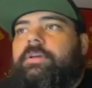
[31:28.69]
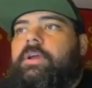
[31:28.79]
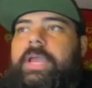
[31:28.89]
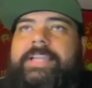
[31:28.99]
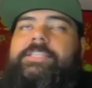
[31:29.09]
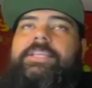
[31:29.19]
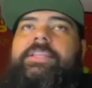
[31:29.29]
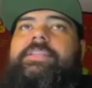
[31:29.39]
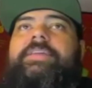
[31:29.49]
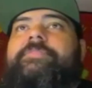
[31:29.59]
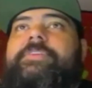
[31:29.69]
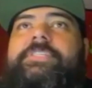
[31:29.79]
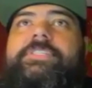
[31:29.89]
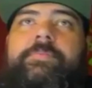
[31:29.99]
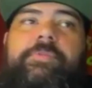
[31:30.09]
it's the
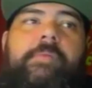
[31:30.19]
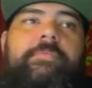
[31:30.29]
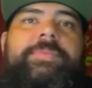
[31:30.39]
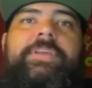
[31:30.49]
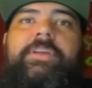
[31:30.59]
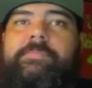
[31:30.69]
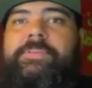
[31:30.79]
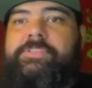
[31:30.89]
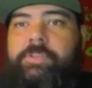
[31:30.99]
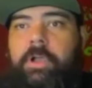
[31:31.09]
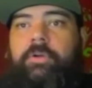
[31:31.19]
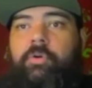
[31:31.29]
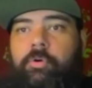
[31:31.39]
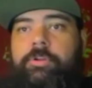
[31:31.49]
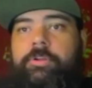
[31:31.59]
differences are probably going to be song
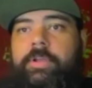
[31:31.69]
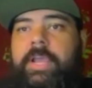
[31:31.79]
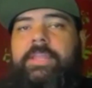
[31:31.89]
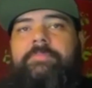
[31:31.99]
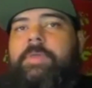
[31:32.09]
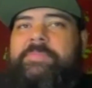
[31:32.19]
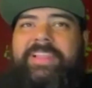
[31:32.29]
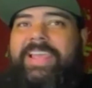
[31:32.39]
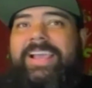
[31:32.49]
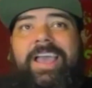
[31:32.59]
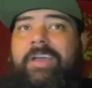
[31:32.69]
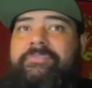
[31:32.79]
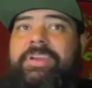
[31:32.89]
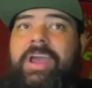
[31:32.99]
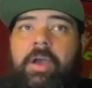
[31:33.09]
order and then maybe like a half
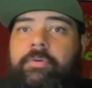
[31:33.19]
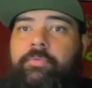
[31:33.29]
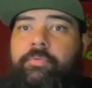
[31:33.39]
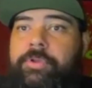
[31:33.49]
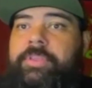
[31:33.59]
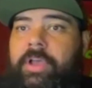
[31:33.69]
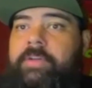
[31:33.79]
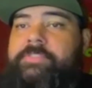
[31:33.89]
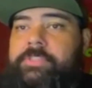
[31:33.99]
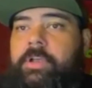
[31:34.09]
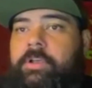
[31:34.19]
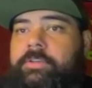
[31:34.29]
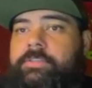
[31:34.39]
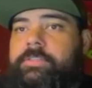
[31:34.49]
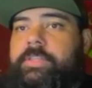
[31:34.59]
an hour worth of
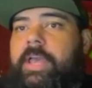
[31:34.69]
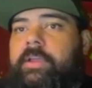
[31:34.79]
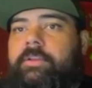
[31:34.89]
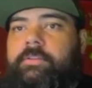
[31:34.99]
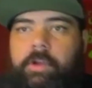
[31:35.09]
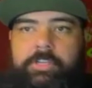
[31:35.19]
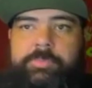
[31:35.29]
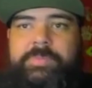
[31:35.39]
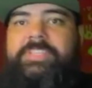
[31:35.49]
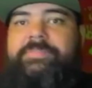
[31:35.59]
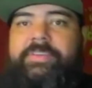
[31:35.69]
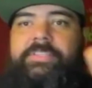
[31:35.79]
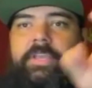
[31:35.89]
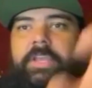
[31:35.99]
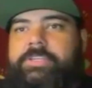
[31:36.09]
songs that are specific
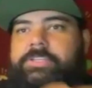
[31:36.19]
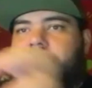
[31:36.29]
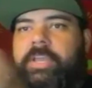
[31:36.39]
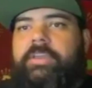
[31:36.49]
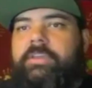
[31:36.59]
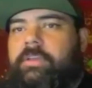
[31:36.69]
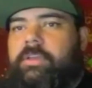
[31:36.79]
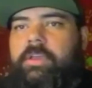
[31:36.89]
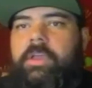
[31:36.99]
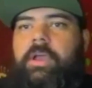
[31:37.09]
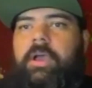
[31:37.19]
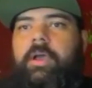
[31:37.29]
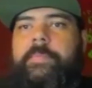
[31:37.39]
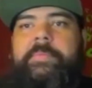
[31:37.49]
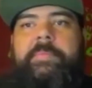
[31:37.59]
to each day.
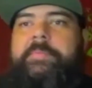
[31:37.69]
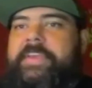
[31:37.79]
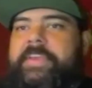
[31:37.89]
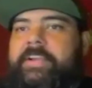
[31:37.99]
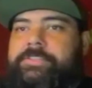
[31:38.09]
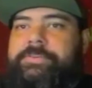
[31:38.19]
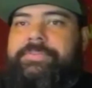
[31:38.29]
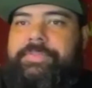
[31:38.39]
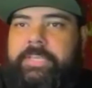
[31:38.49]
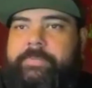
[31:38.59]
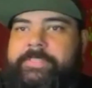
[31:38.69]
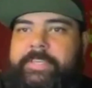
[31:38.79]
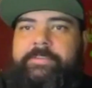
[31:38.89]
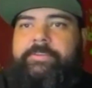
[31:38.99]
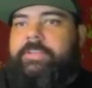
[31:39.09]
And maybe I'll do themes, like
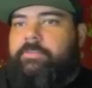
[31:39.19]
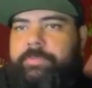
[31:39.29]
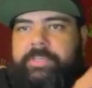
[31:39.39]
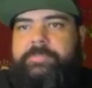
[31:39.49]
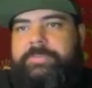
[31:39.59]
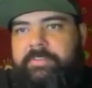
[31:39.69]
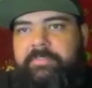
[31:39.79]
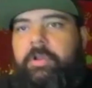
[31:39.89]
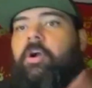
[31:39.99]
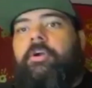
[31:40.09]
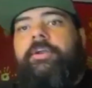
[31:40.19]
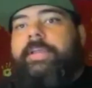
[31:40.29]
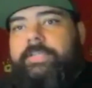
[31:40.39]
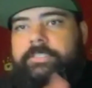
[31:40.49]
Thursday will be a specific artist